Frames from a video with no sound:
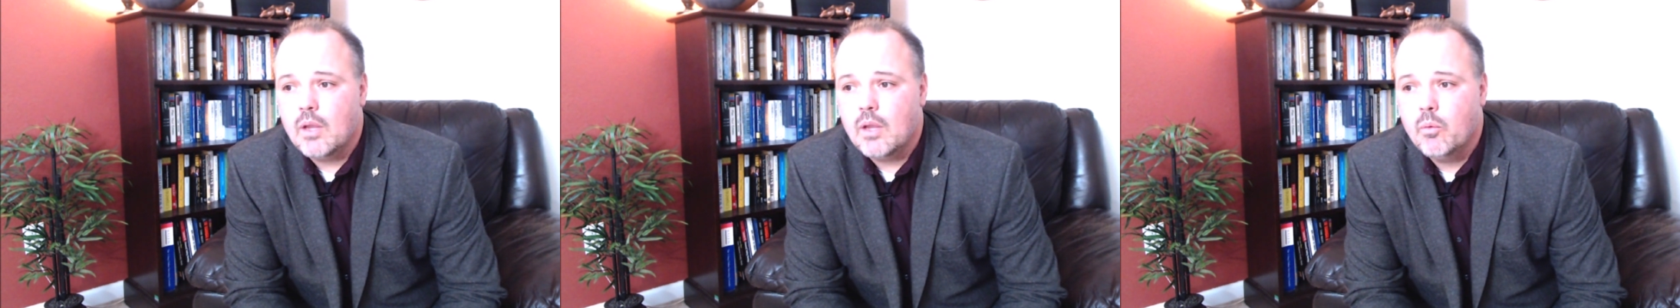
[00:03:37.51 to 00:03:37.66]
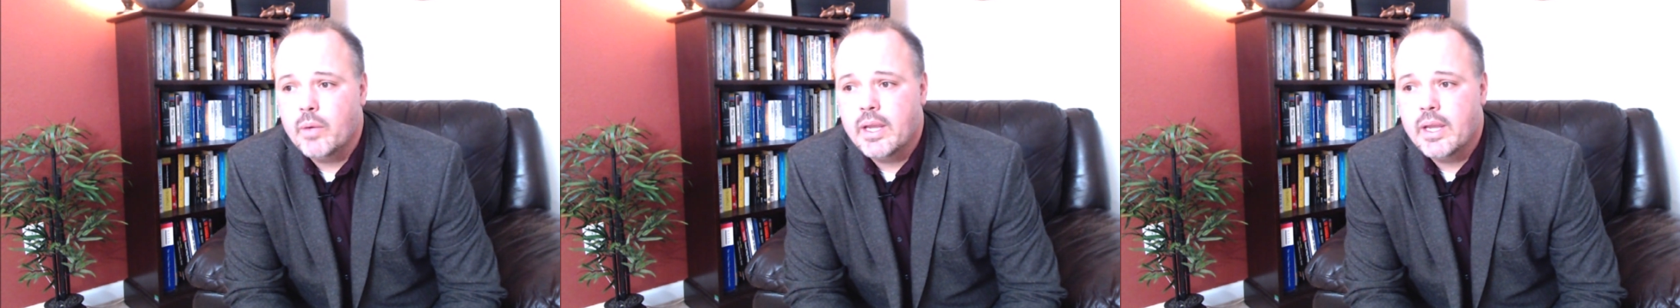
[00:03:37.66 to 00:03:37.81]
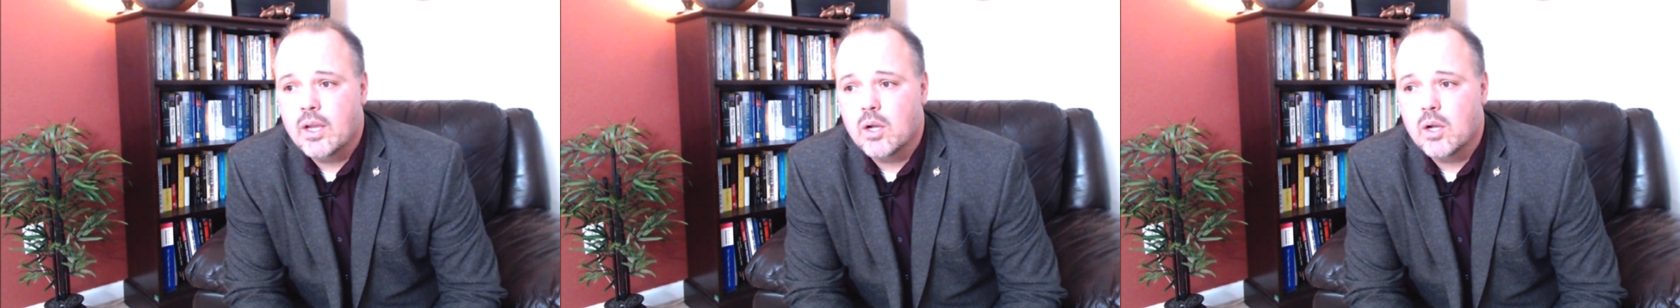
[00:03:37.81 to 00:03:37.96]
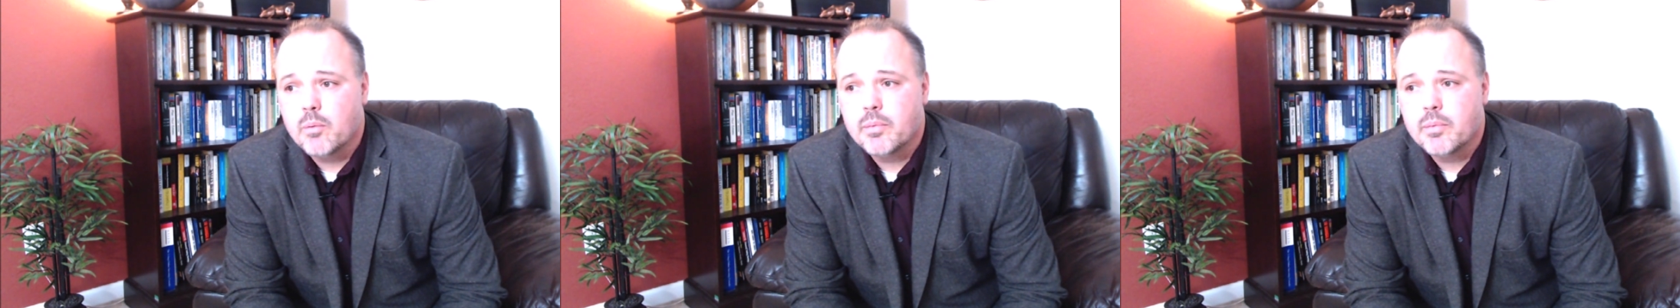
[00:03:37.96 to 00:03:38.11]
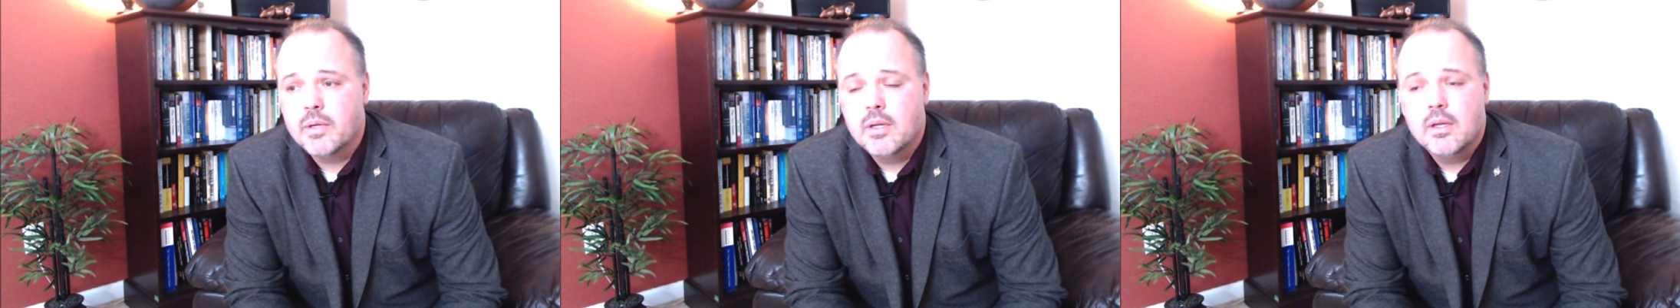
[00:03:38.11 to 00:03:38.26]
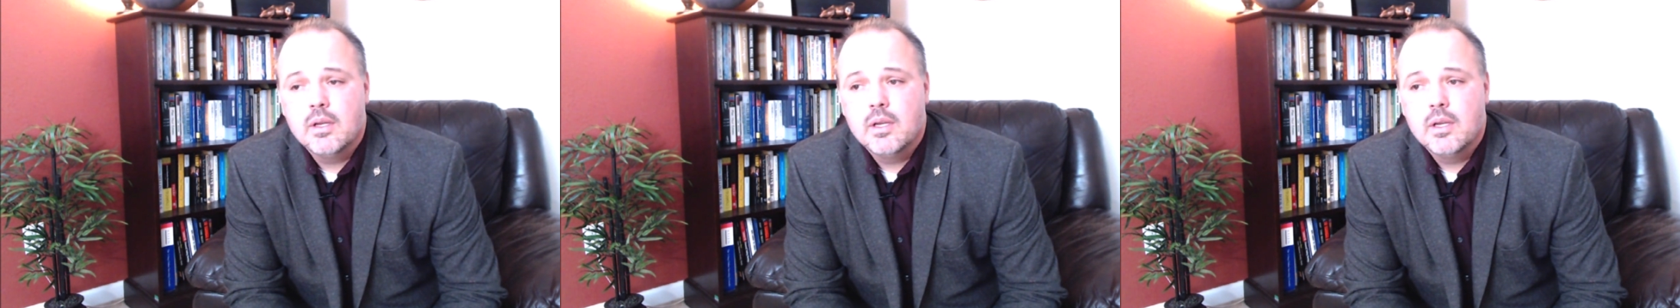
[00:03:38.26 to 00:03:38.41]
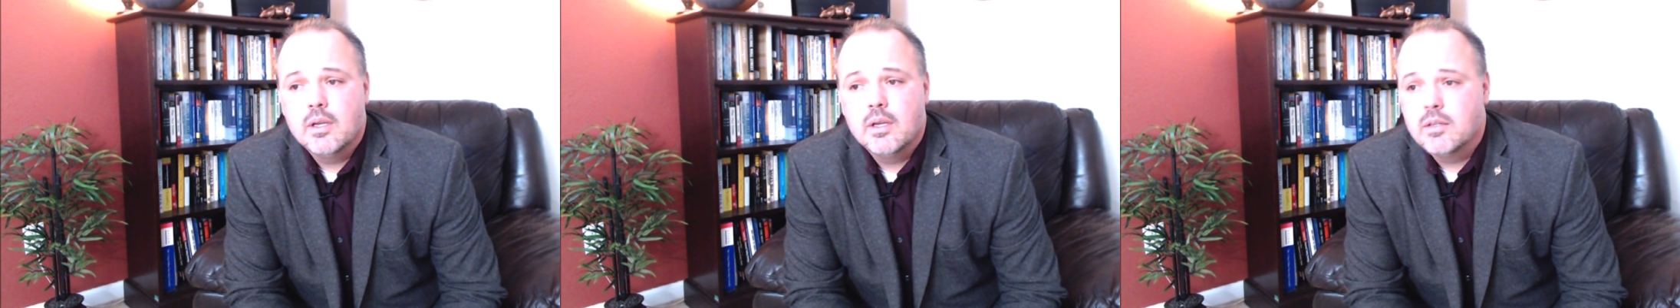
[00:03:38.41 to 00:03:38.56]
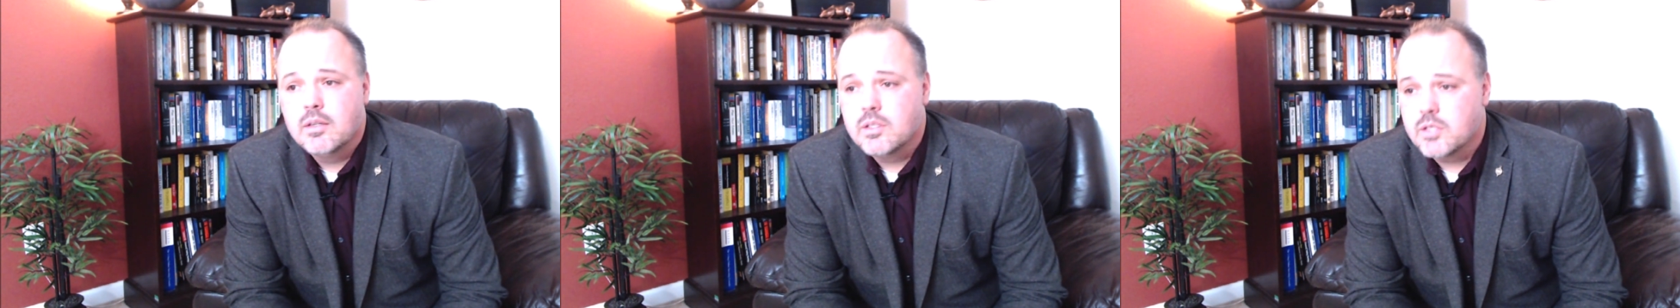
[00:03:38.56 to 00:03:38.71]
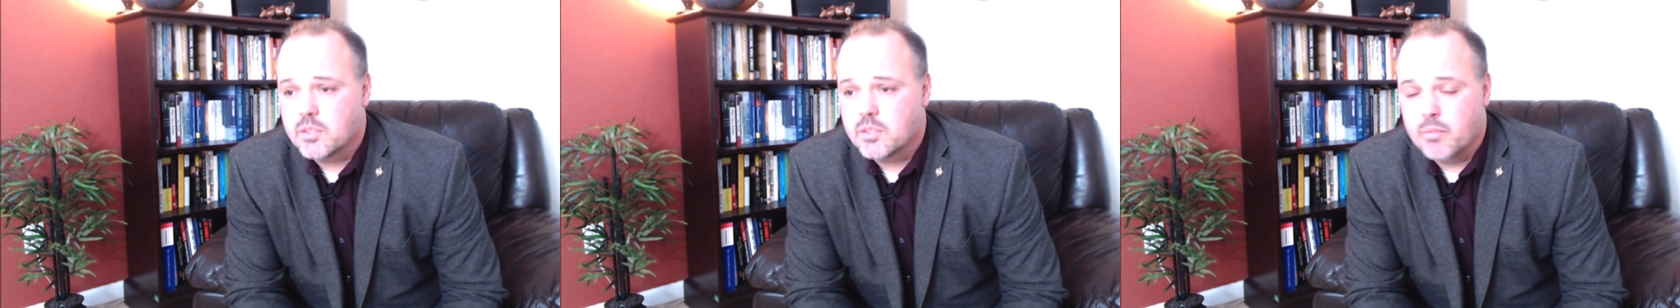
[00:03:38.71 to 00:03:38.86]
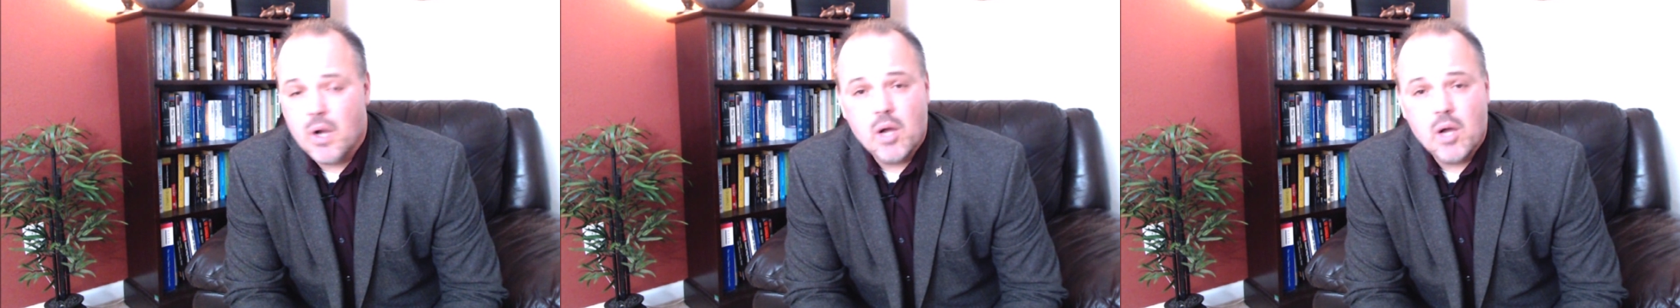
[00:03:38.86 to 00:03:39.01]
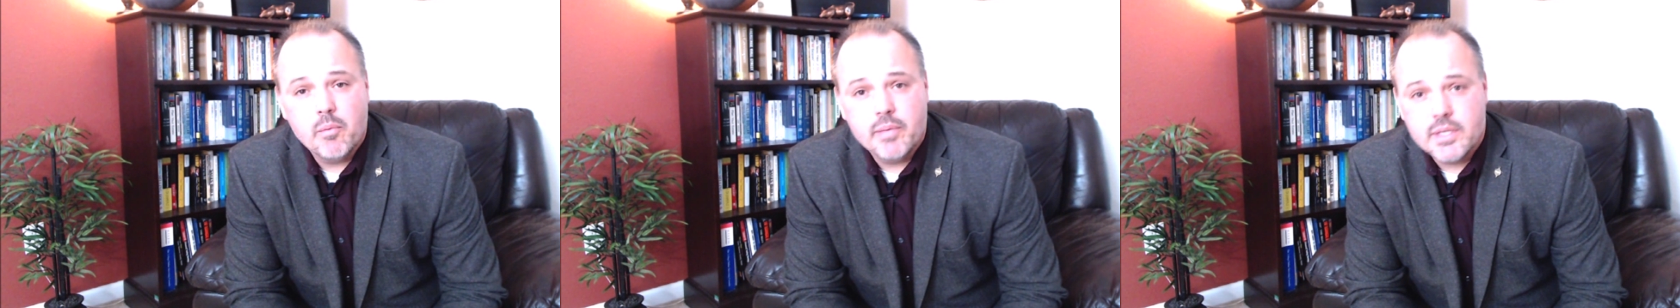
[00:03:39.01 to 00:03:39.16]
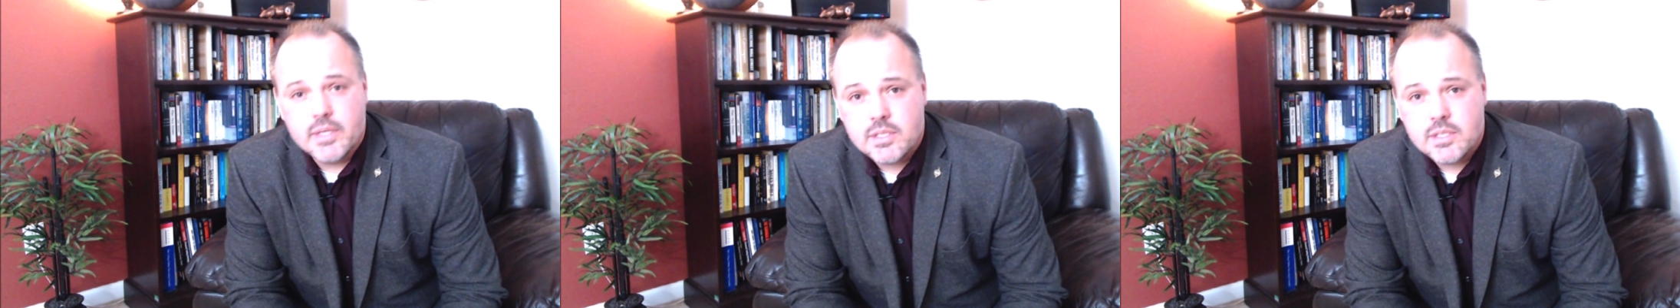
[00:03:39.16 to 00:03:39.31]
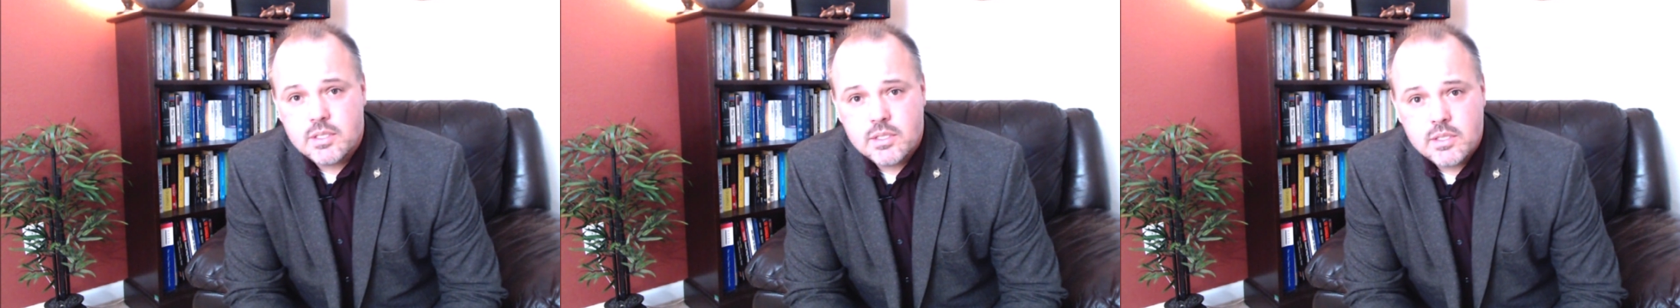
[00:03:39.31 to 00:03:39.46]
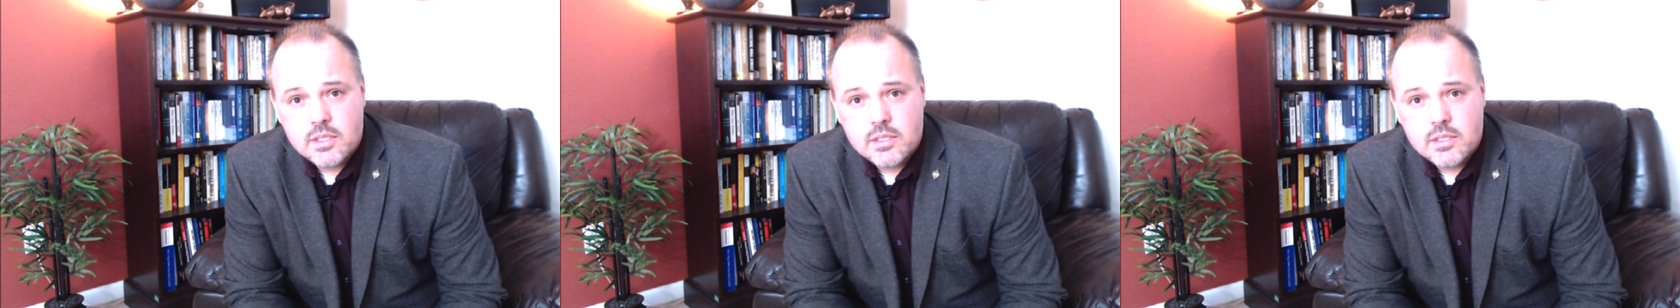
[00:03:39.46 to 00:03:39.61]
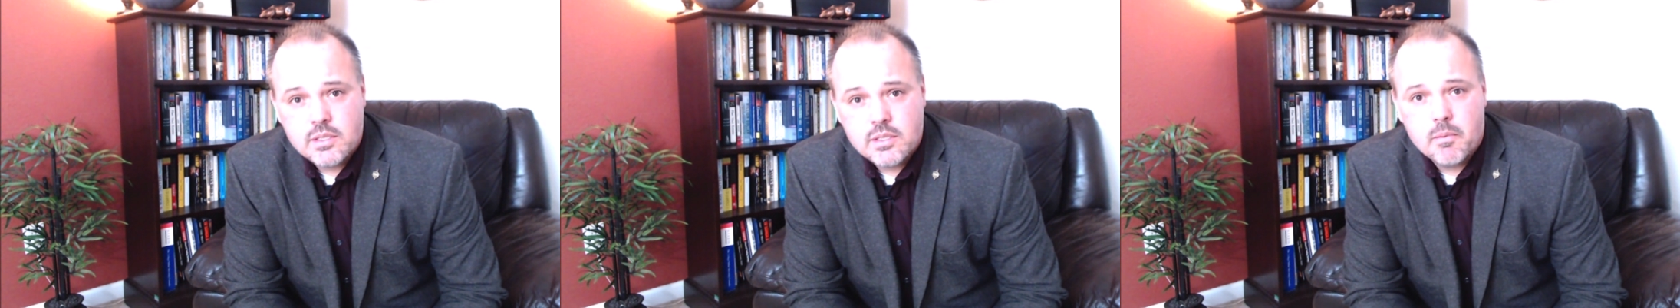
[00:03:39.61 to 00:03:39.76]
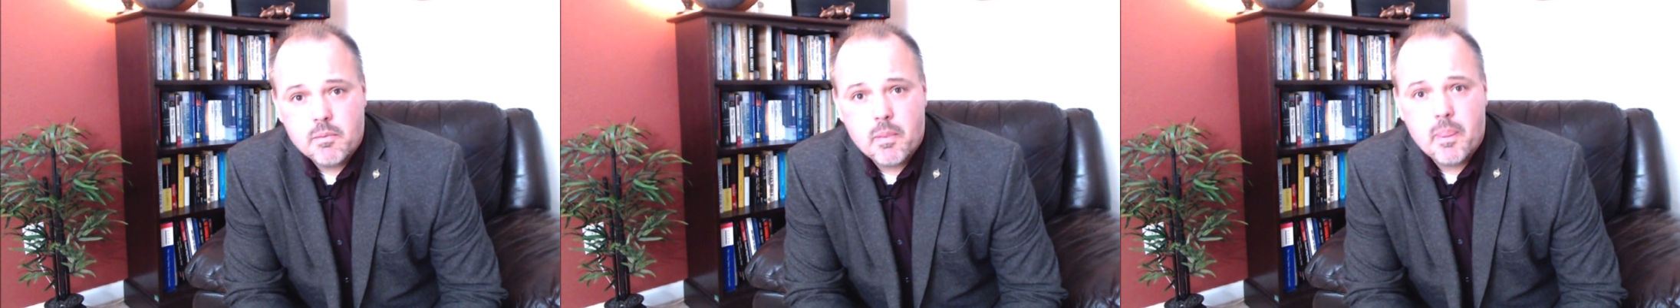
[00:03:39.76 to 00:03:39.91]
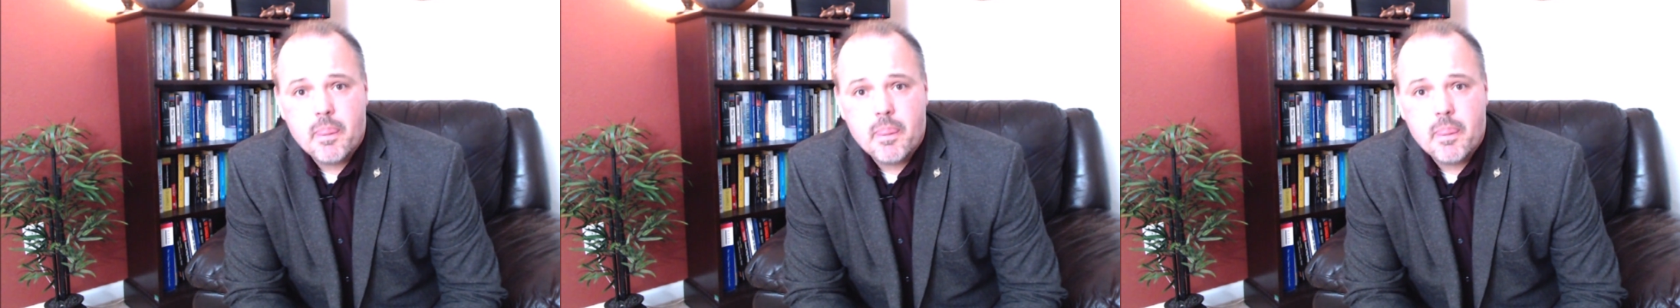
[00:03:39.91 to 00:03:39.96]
We help small businesses